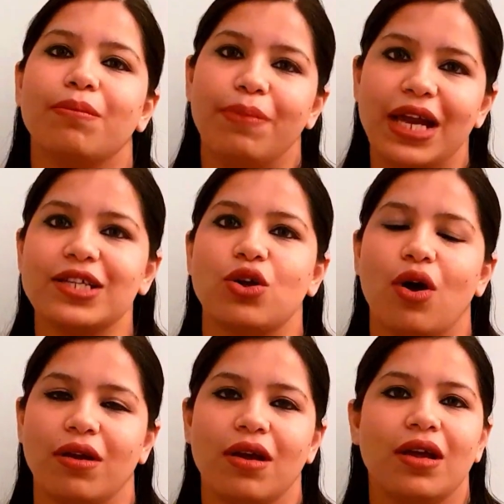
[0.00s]
based
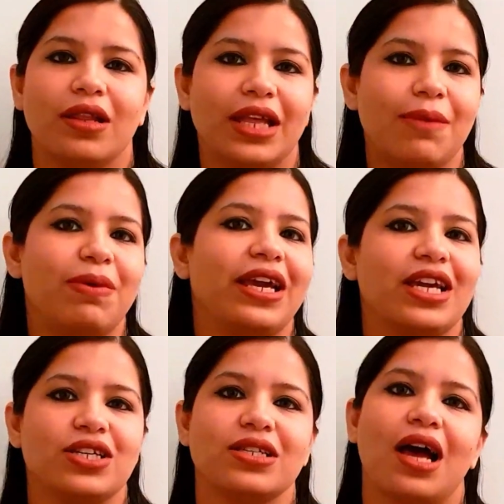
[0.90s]
on the
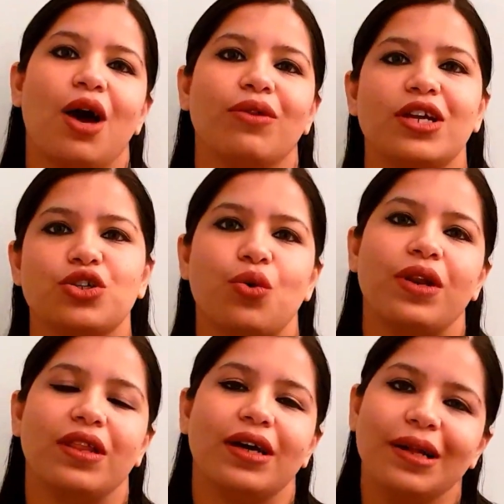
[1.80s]
implications, how they're shown
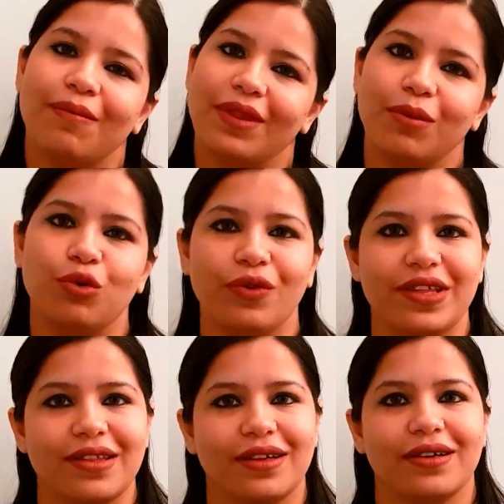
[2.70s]
in the movies.